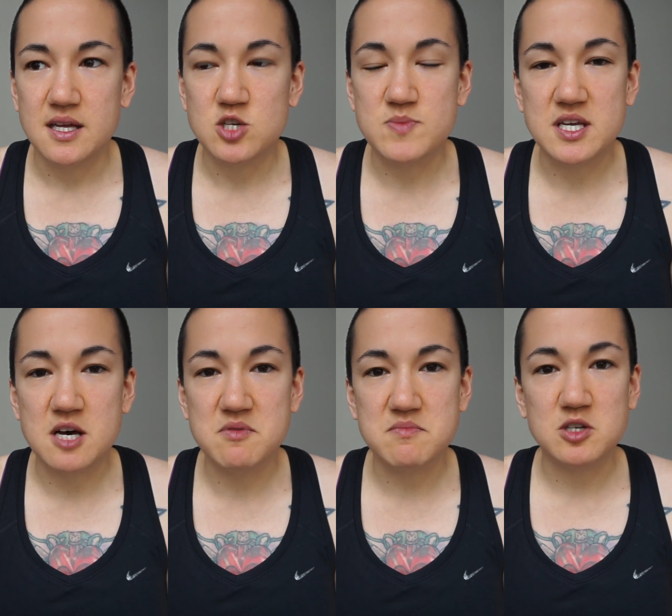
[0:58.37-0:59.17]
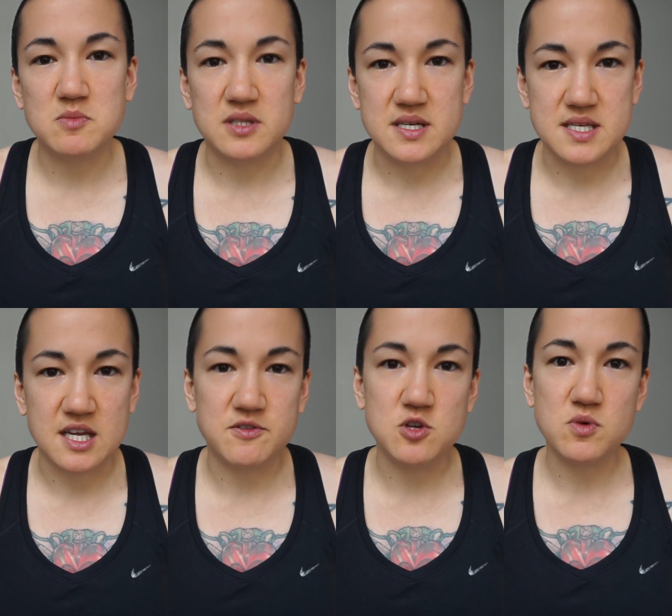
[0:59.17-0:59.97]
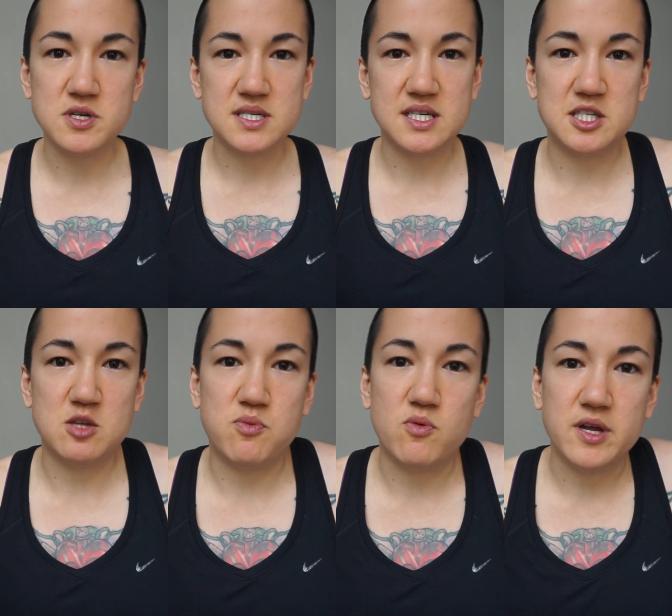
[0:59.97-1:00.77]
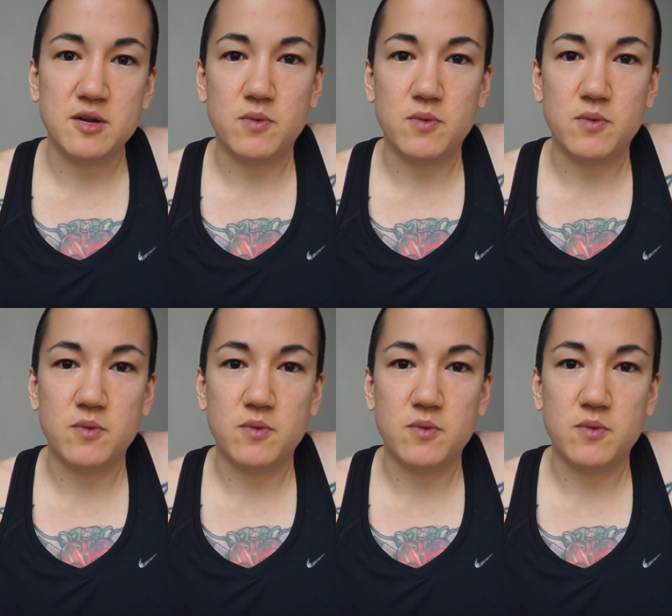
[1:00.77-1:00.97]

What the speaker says: to become a minimalist, like if you want to get to the point